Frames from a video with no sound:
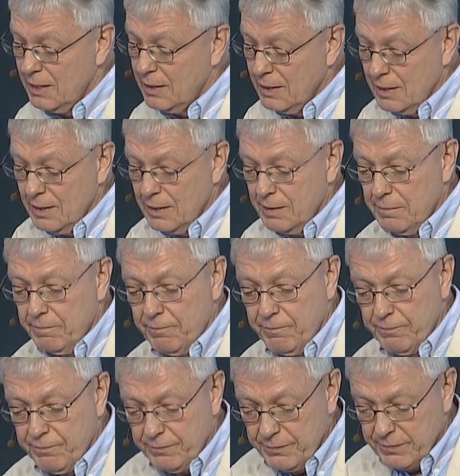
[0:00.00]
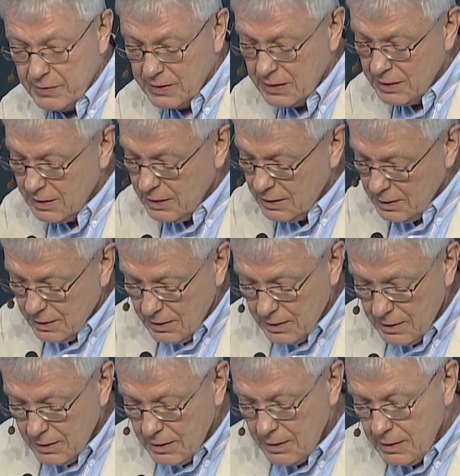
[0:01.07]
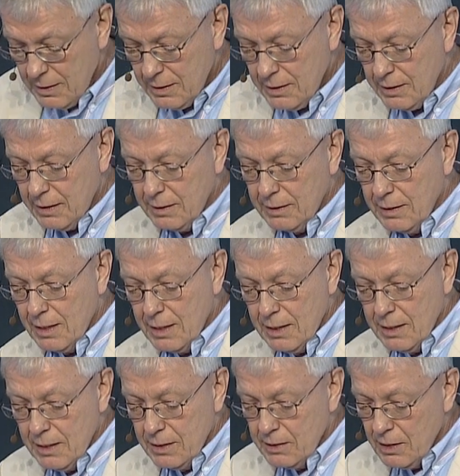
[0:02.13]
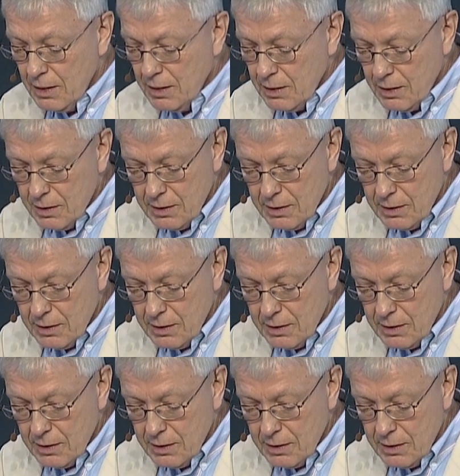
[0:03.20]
Nothing is said.